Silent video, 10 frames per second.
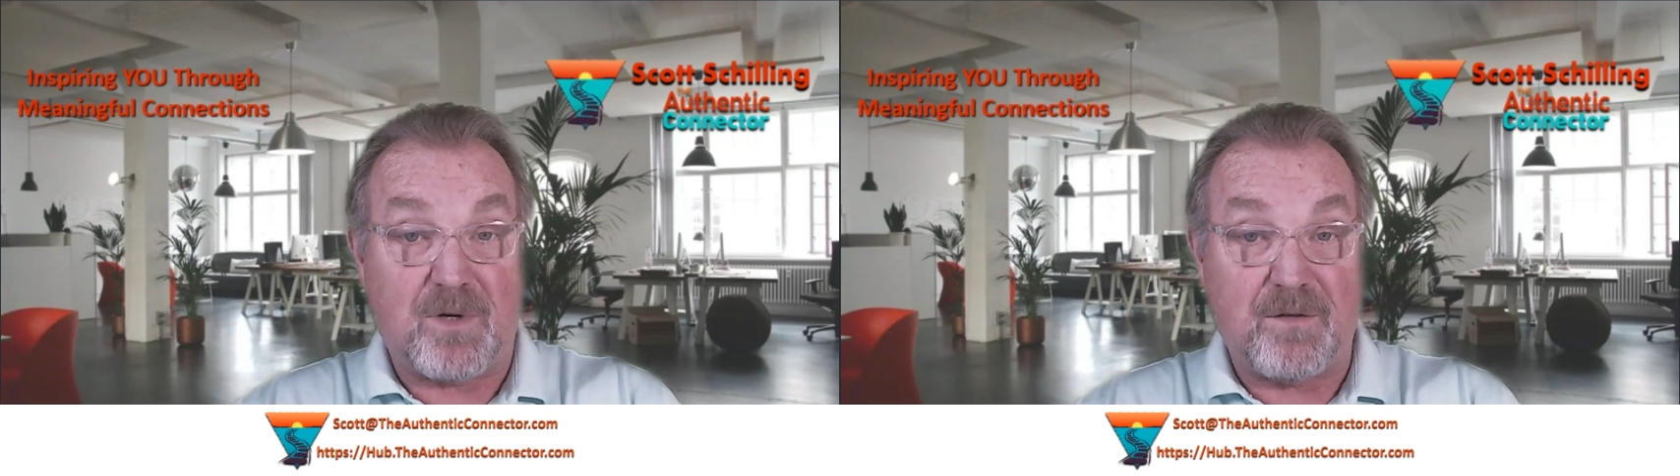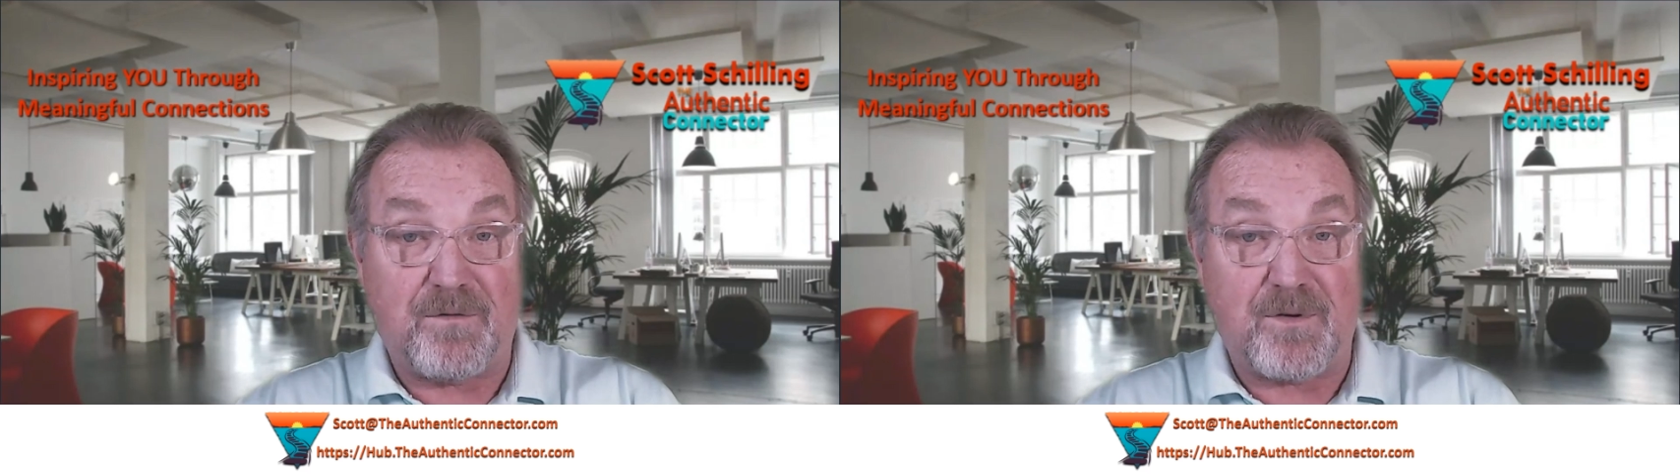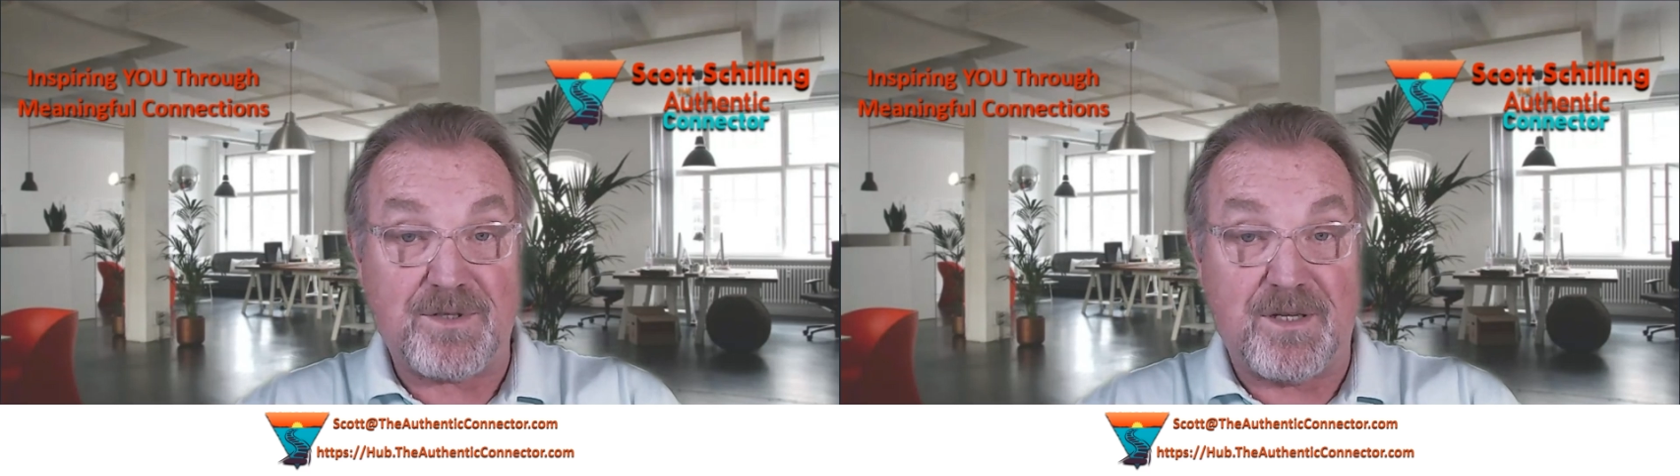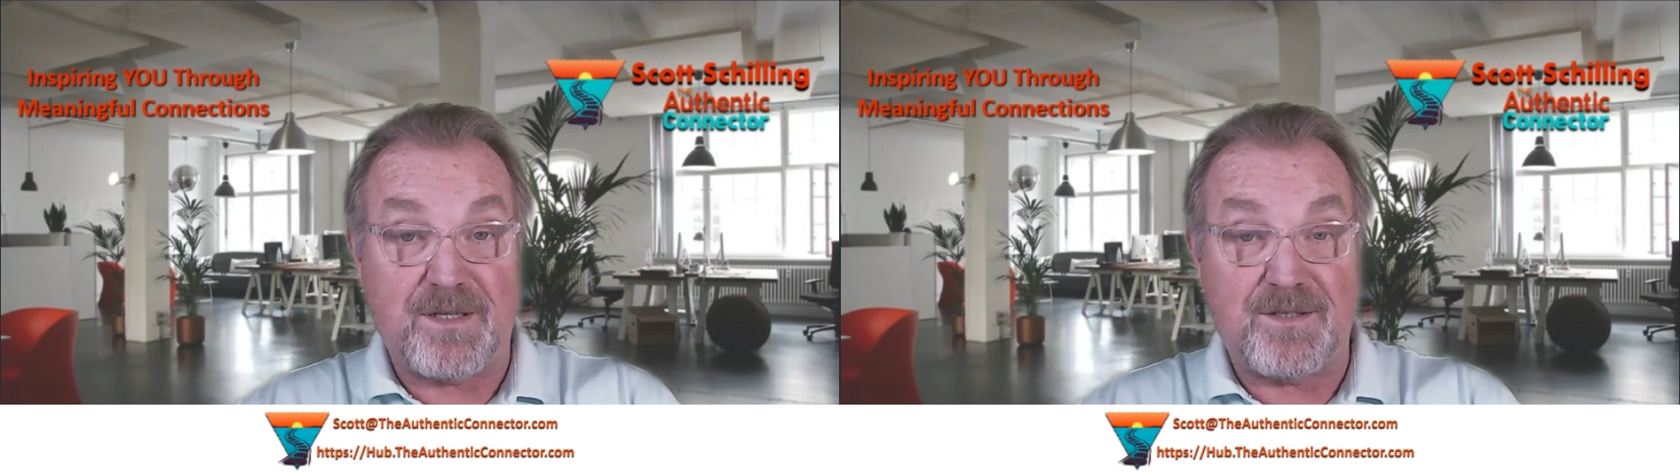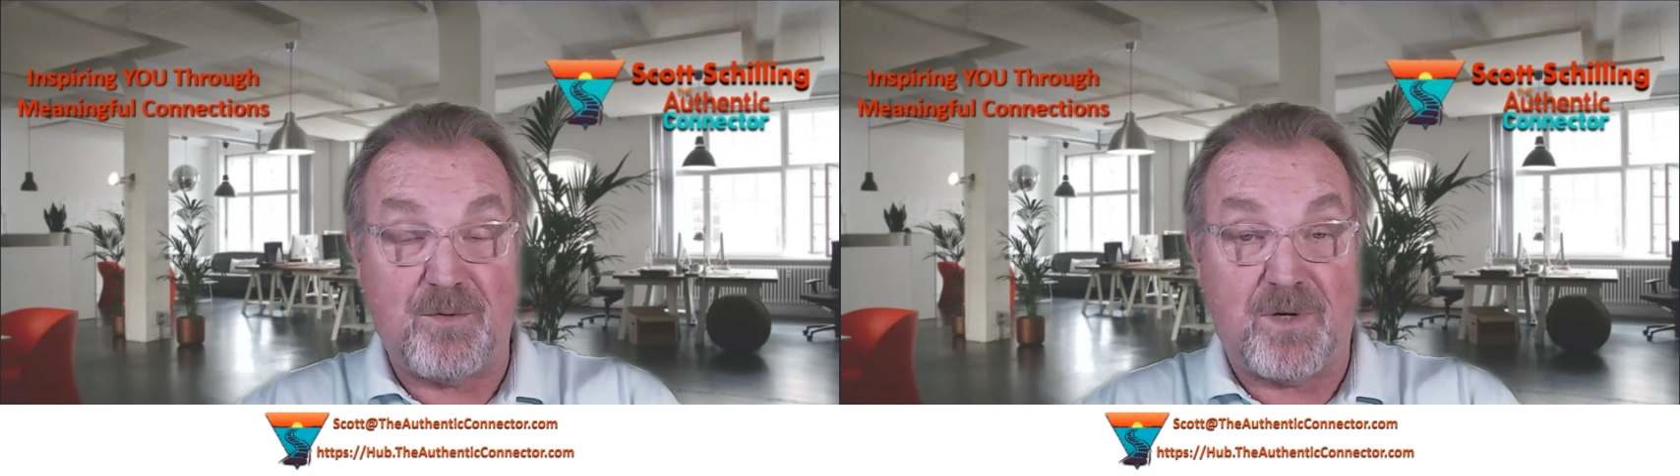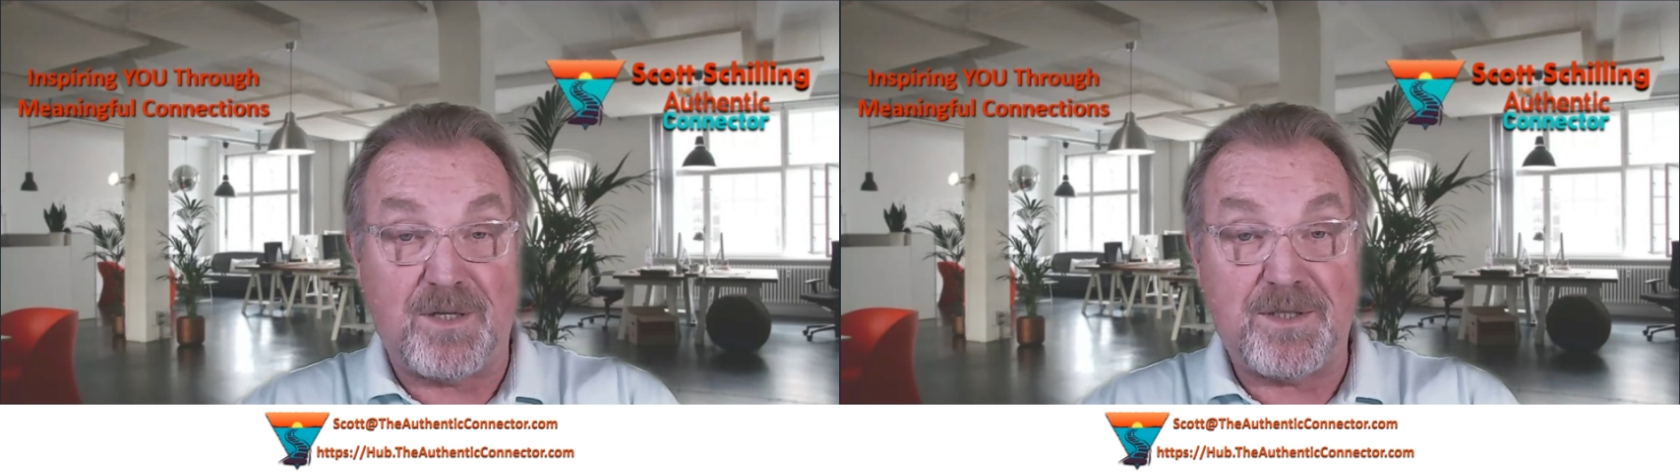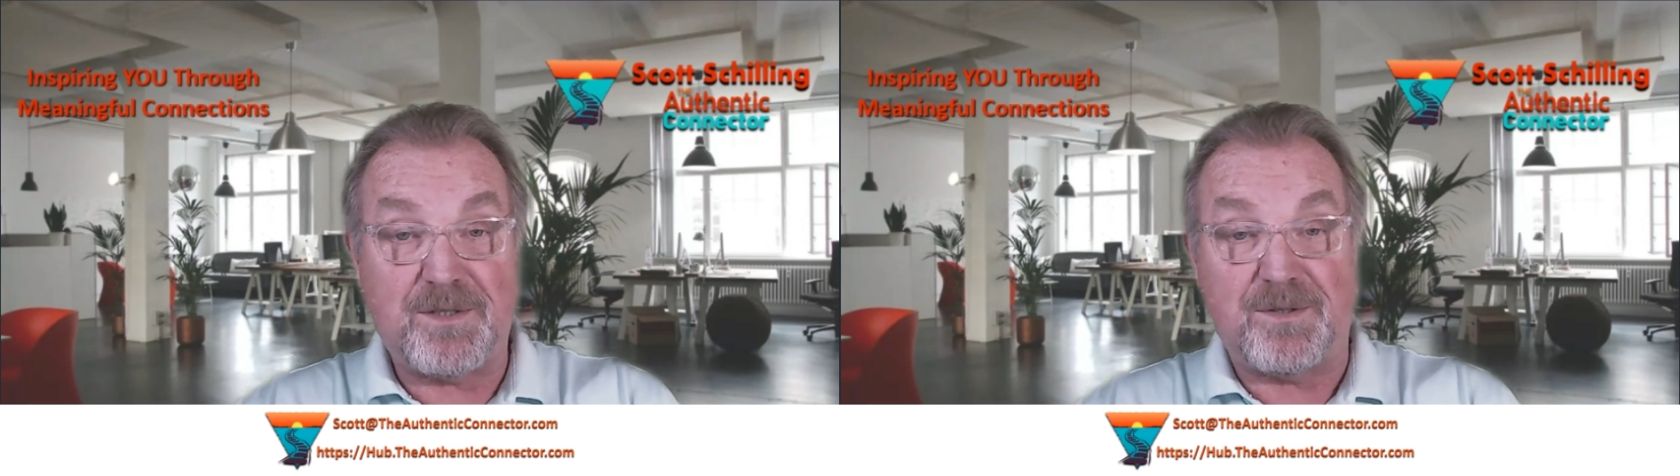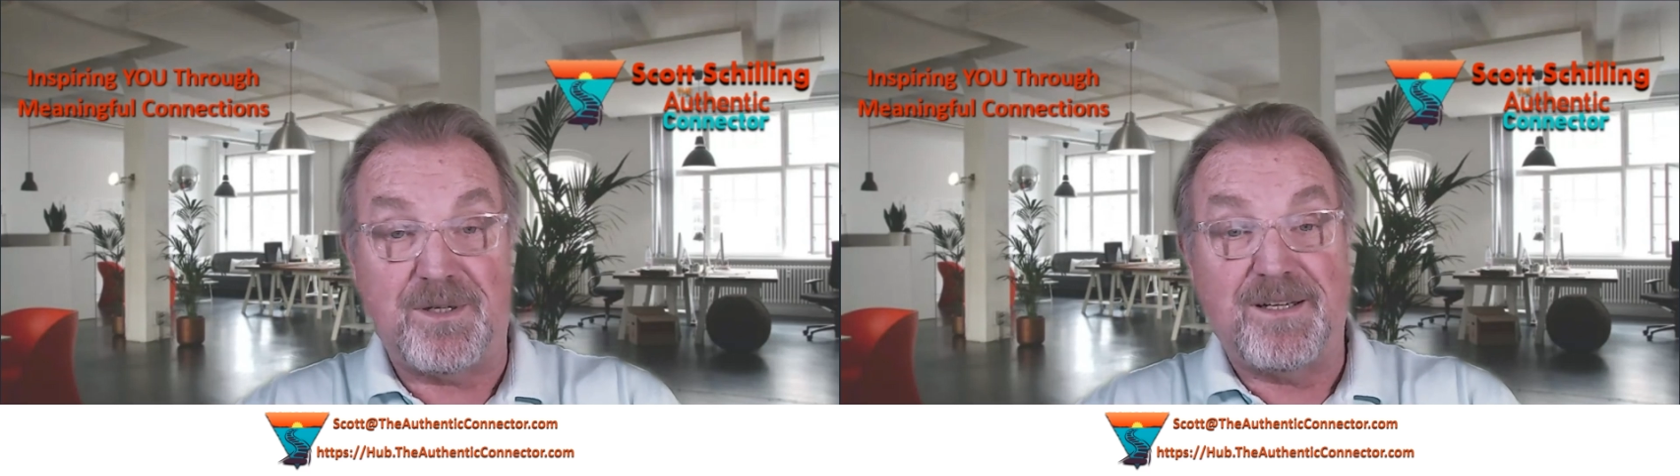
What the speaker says: of the first things you want to do.